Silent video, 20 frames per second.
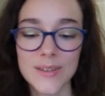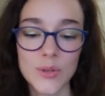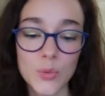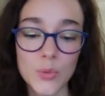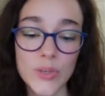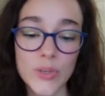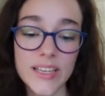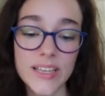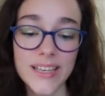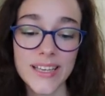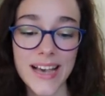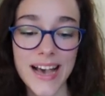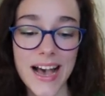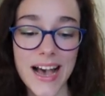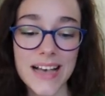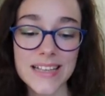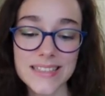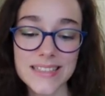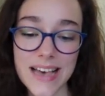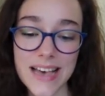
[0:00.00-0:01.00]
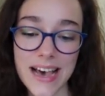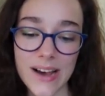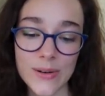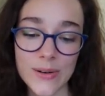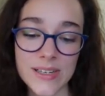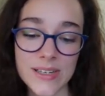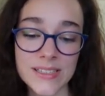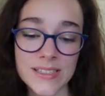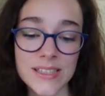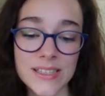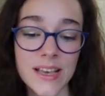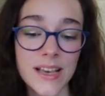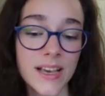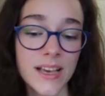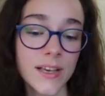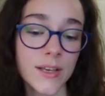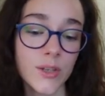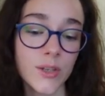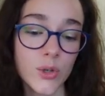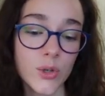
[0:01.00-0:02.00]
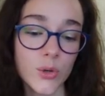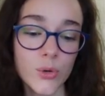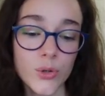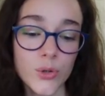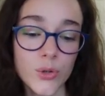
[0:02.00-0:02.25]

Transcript: we, us, ours; you,